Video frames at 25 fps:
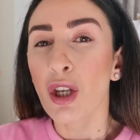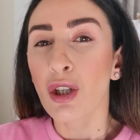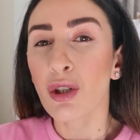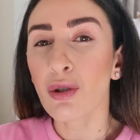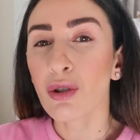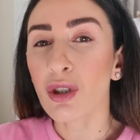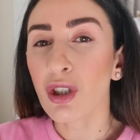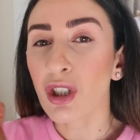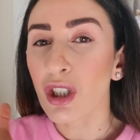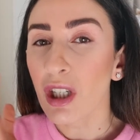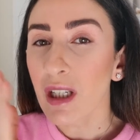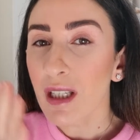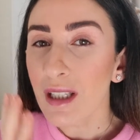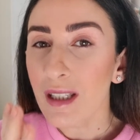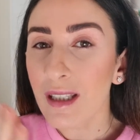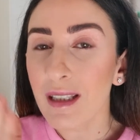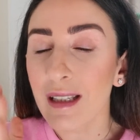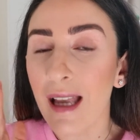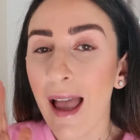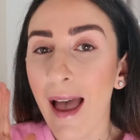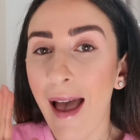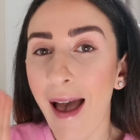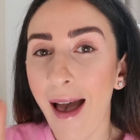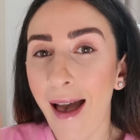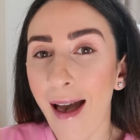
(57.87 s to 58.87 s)
so just
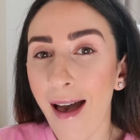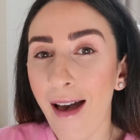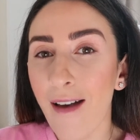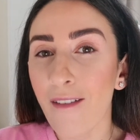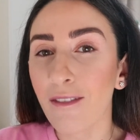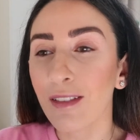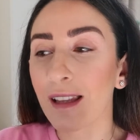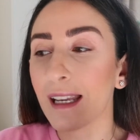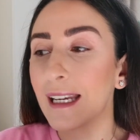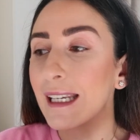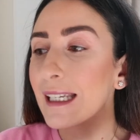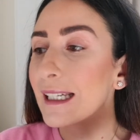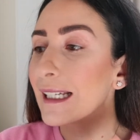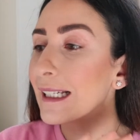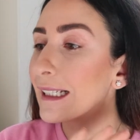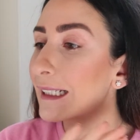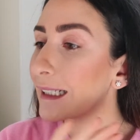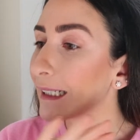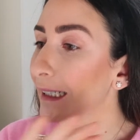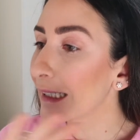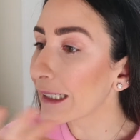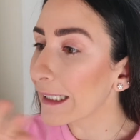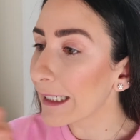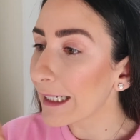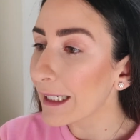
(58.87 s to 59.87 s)
have like a
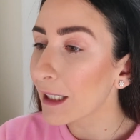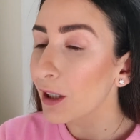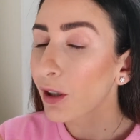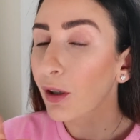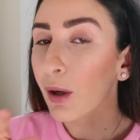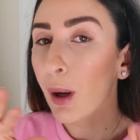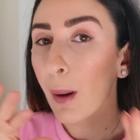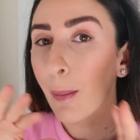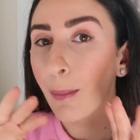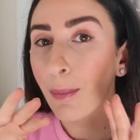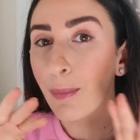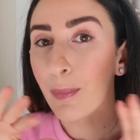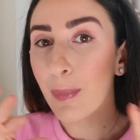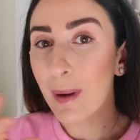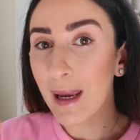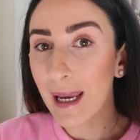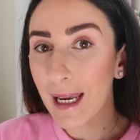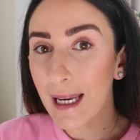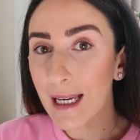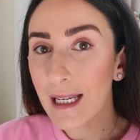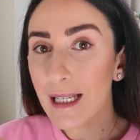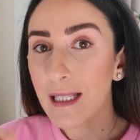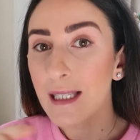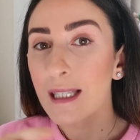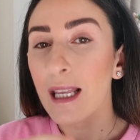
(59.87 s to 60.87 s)
clear
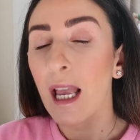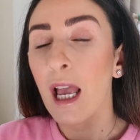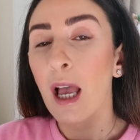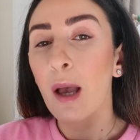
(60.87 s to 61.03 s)
base.